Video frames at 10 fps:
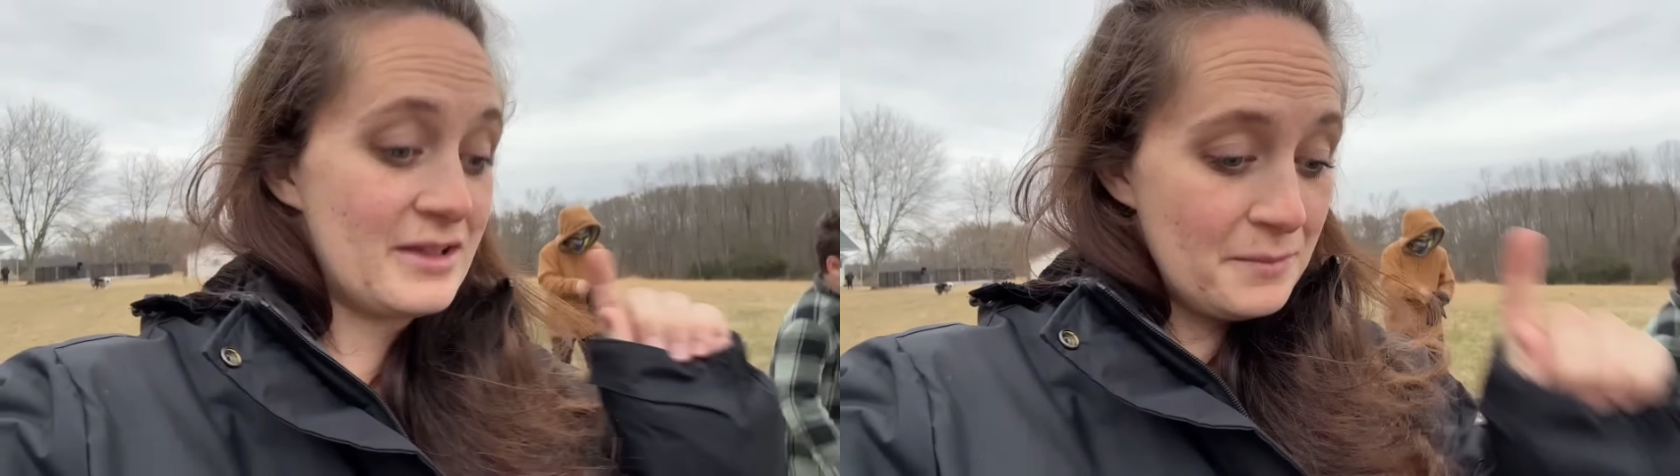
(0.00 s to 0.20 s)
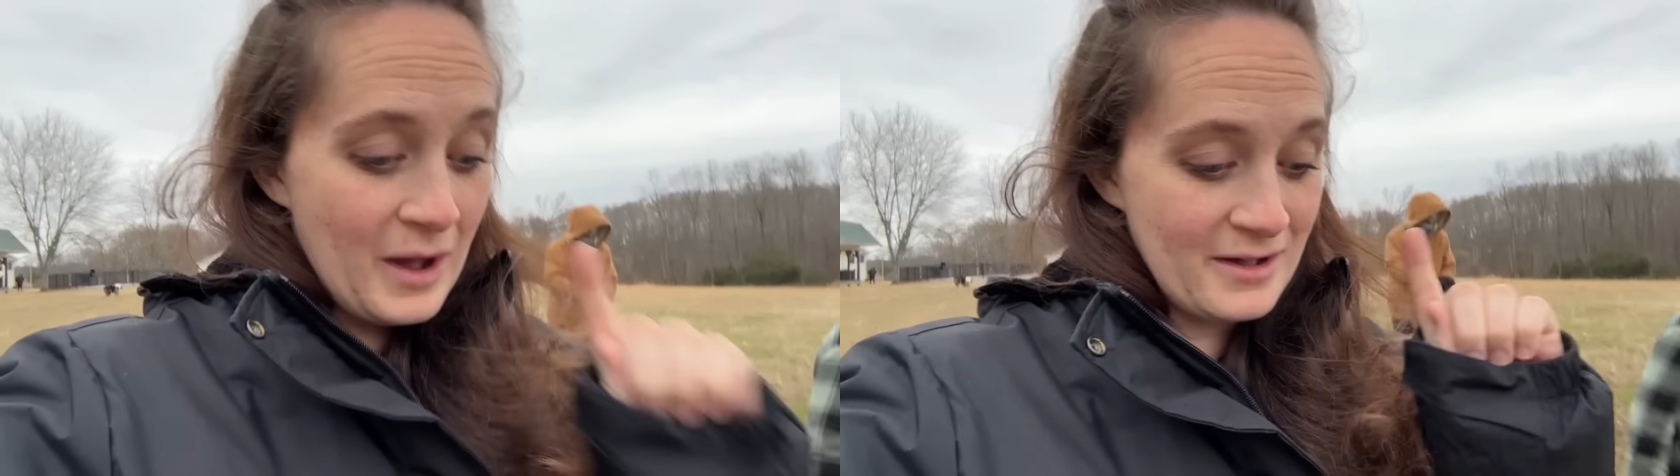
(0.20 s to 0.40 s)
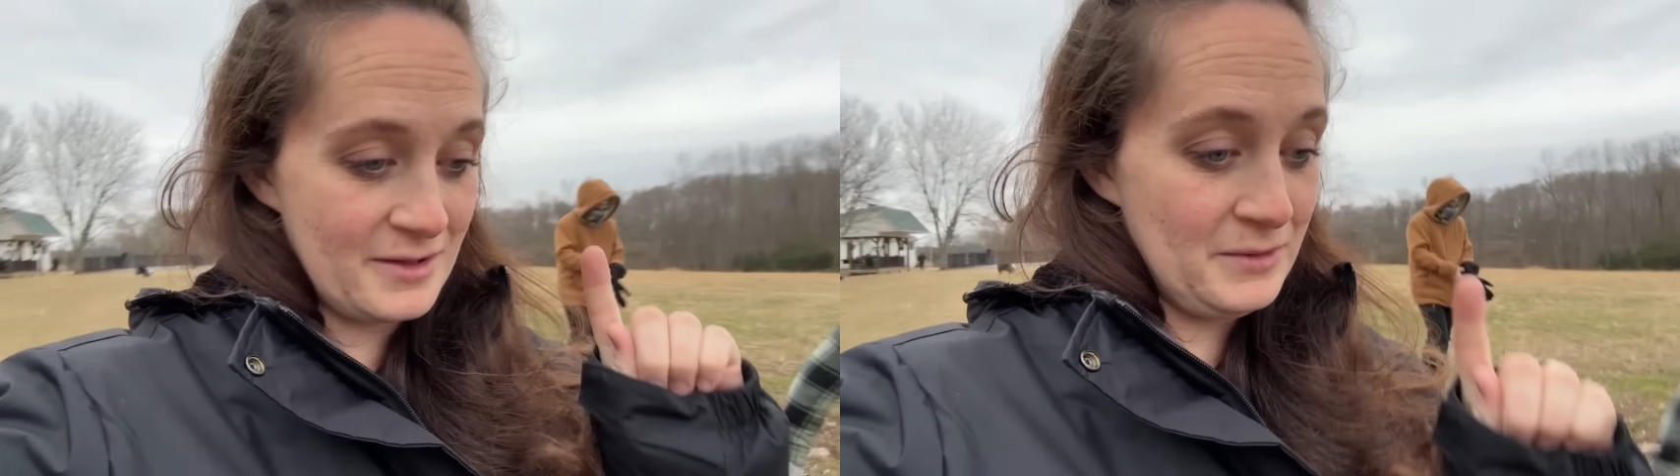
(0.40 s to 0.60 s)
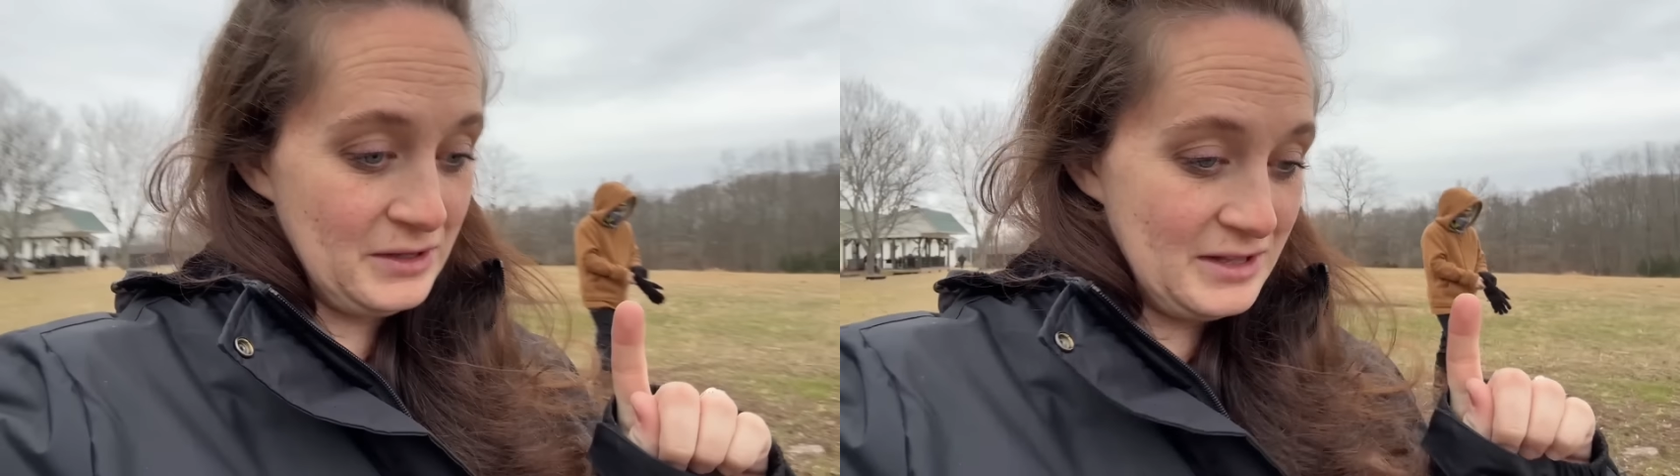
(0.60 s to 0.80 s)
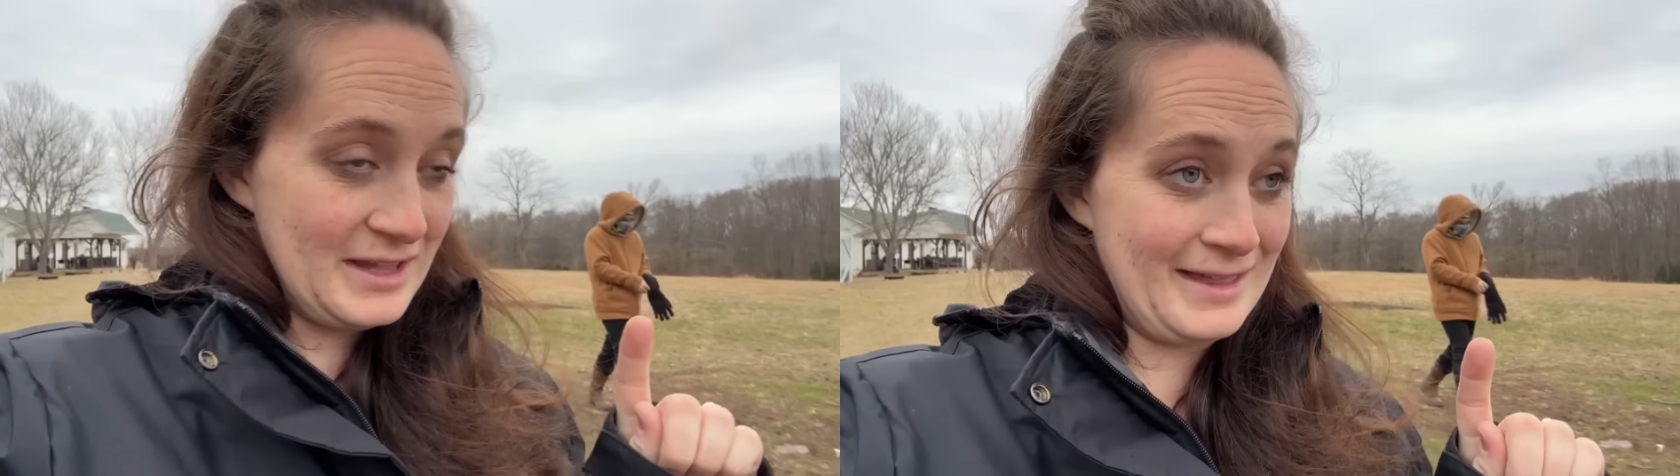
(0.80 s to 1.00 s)
is a
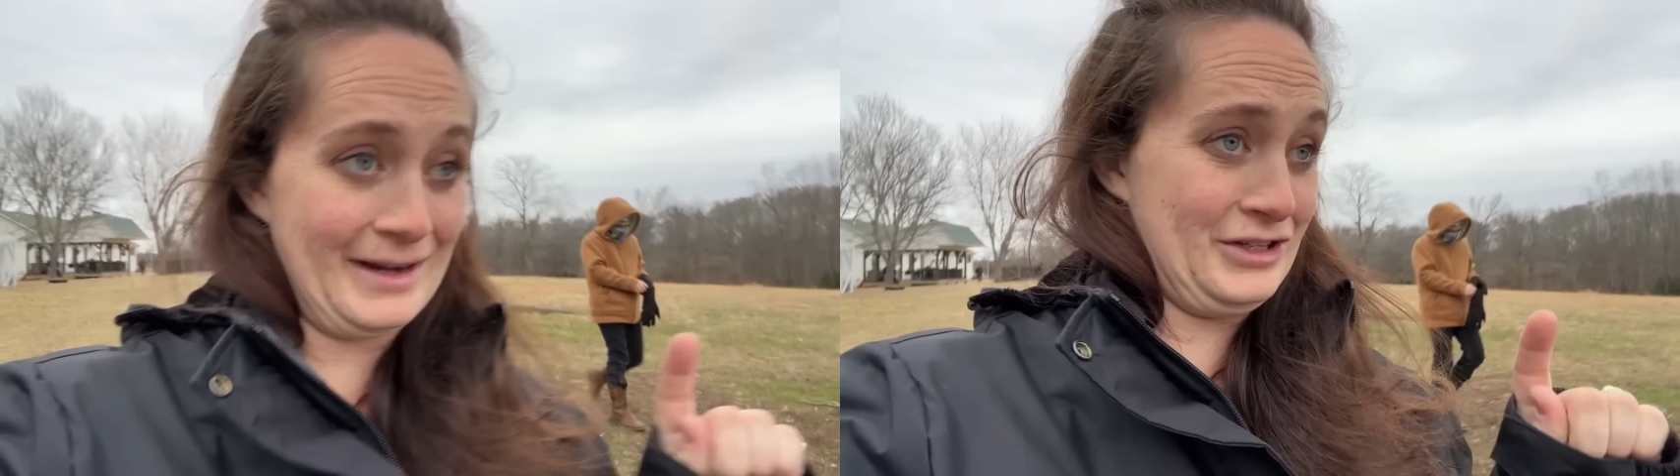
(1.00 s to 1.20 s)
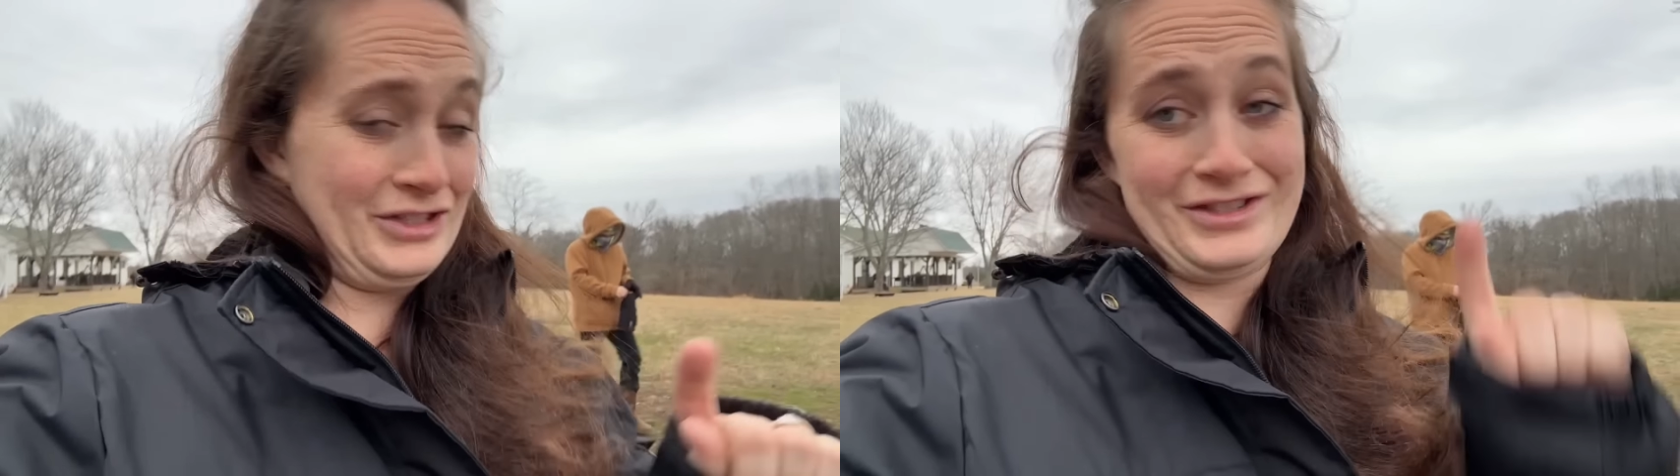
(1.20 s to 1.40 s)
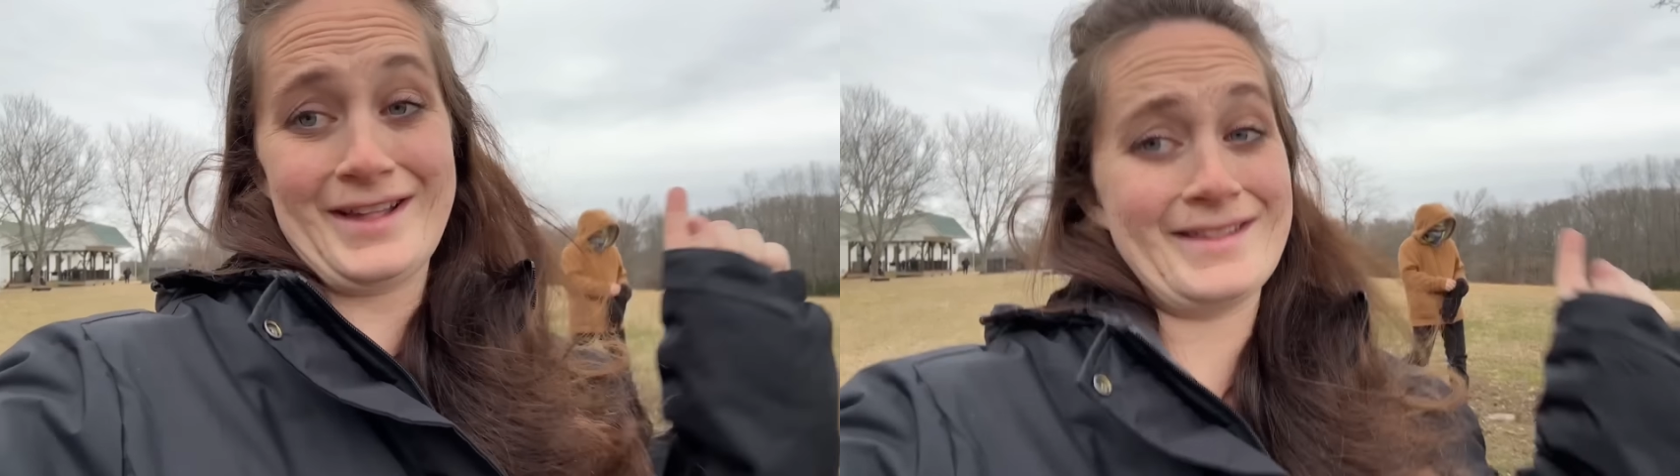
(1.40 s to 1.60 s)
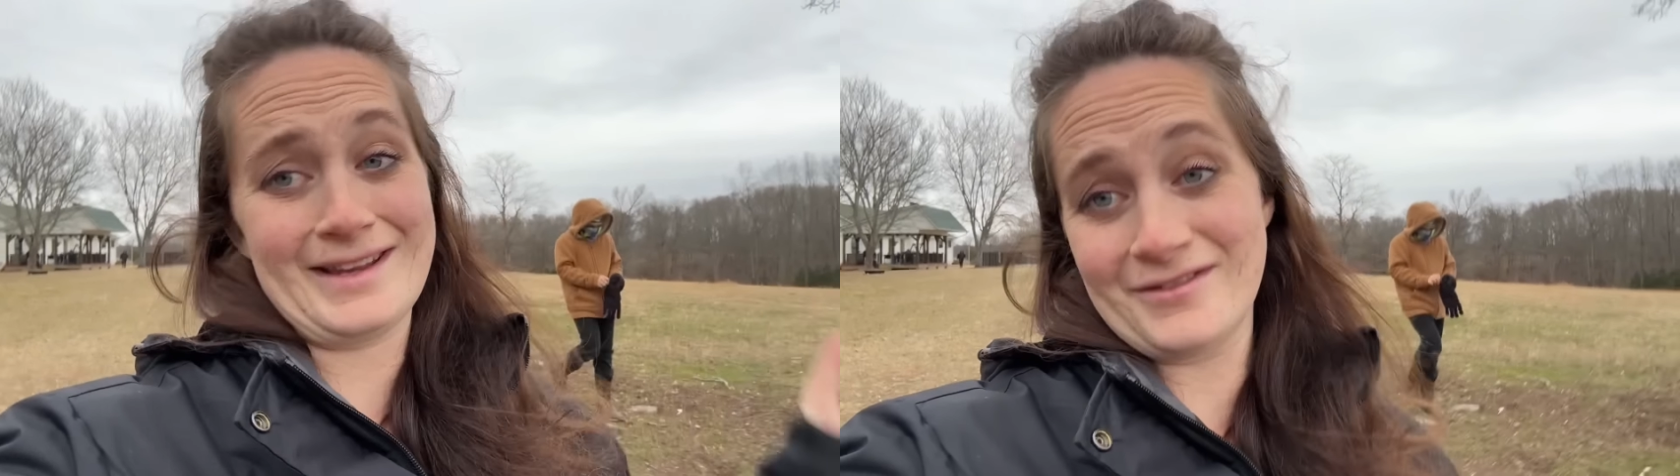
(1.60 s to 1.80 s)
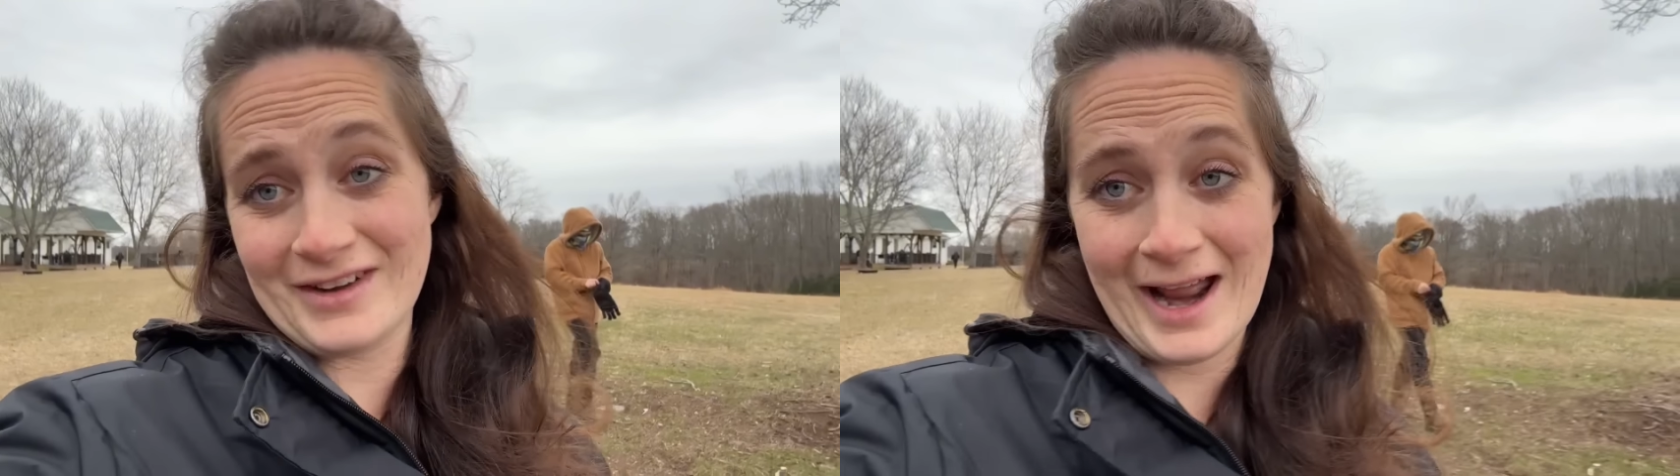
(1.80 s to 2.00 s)
possibility that it just doesn't
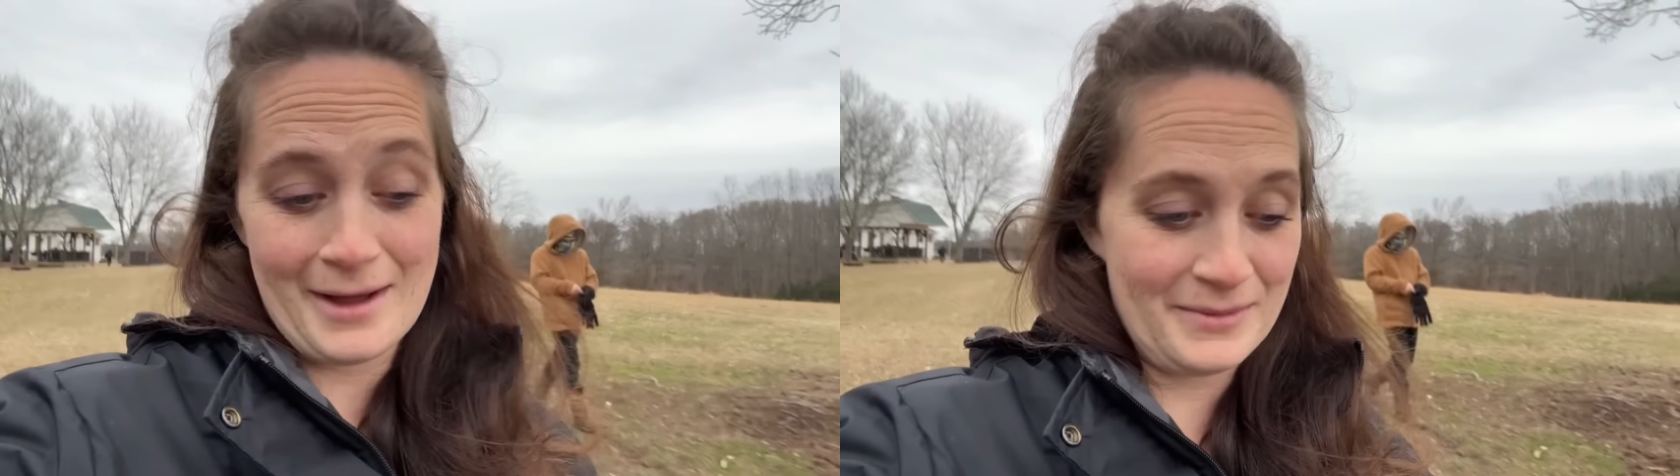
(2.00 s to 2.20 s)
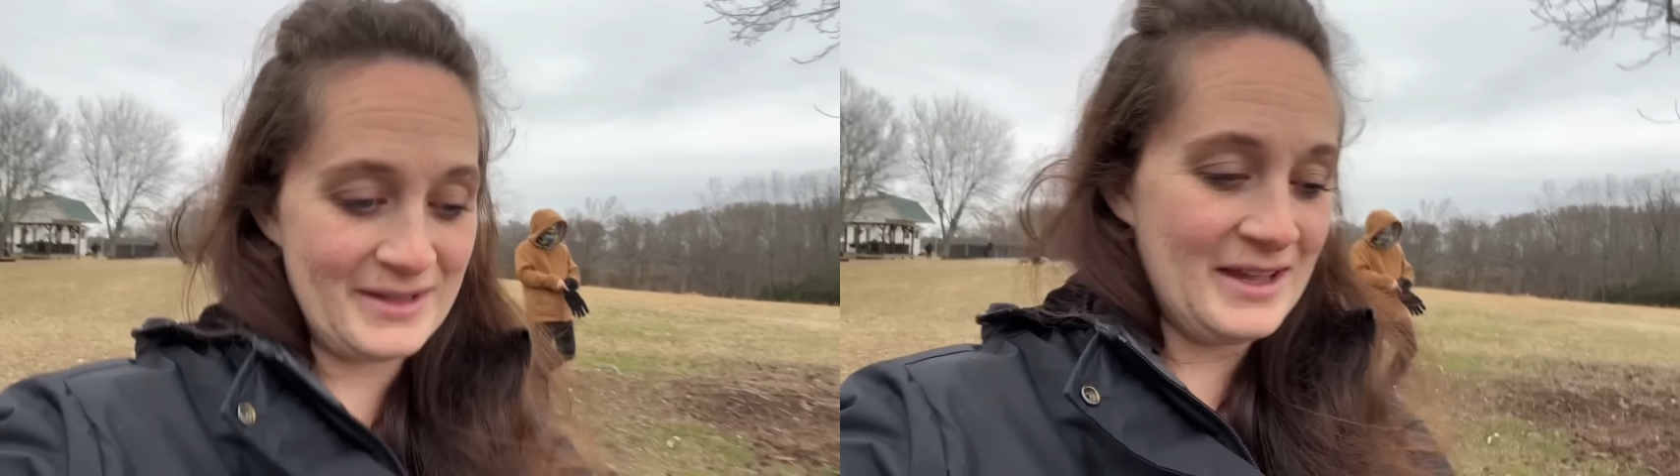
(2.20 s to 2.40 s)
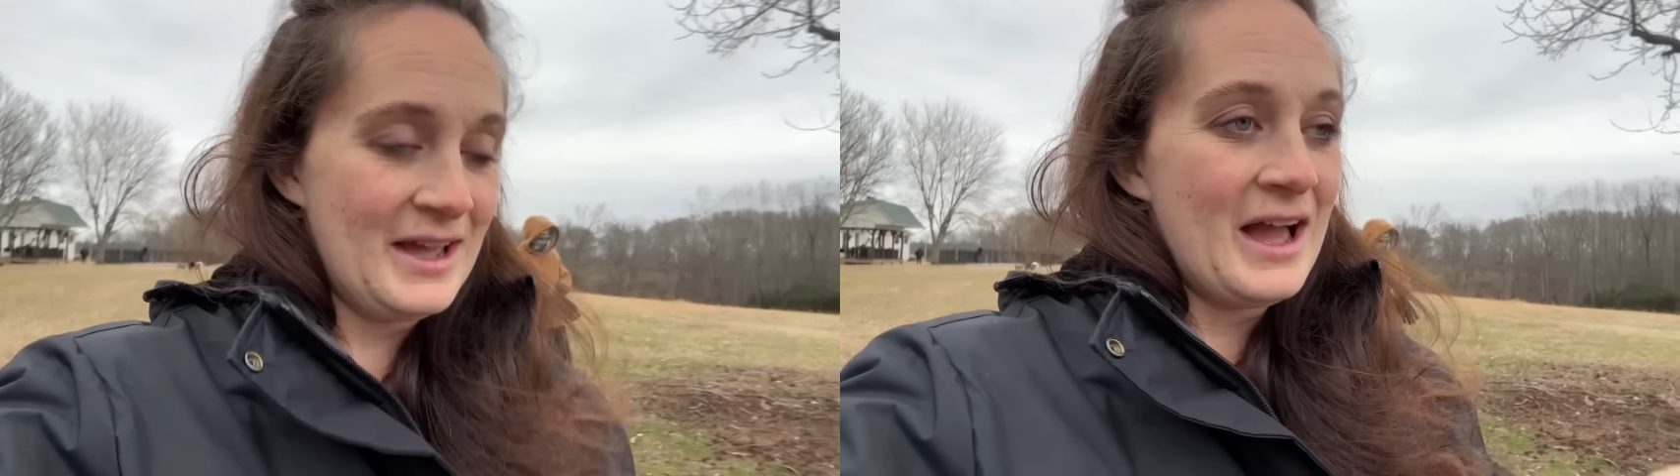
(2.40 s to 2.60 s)
even happen.